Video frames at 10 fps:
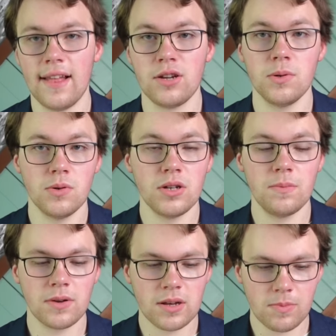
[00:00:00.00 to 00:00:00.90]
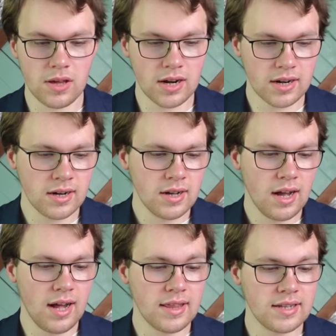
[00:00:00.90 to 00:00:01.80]
That should be really a pickup there.
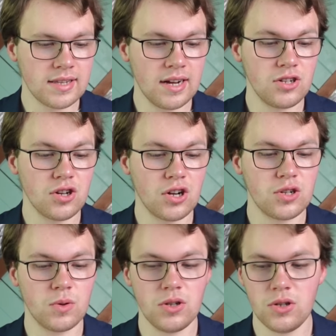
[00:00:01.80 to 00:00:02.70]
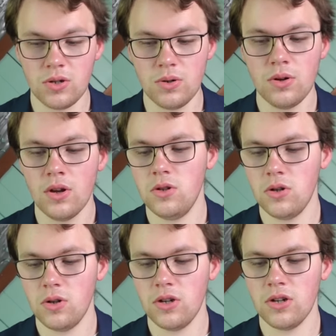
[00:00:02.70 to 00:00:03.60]
Uh, they signed Joshua Dunne,
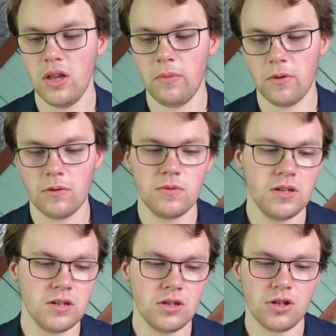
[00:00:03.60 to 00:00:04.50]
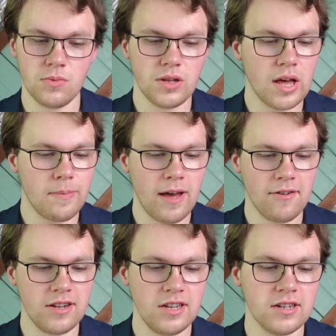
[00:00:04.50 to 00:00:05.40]
two-year league minimum deal. Shouldn't be that bad
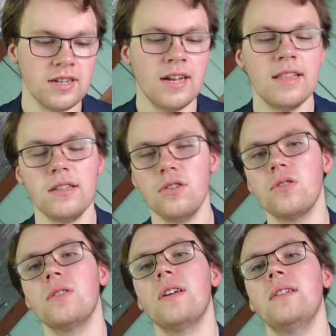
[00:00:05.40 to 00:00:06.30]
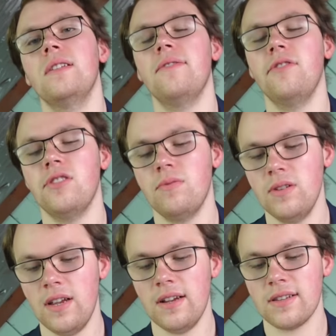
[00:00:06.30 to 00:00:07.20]
of a deal. Then they also signed
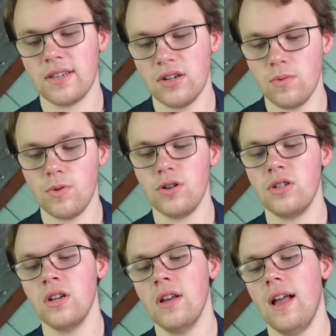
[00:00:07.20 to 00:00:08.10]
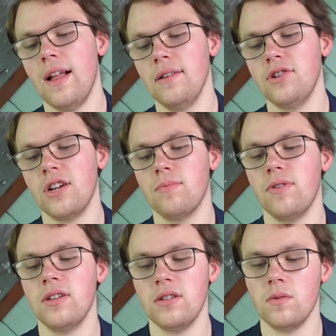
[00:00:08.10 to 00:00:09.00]
defenseman Dennis Gilbert and Jacob
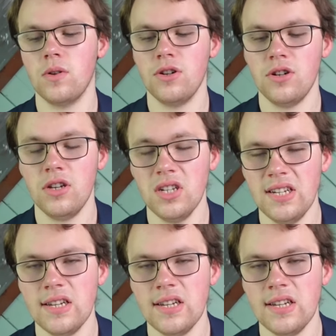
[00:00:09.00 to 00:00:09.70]
Bryson on one-year deals.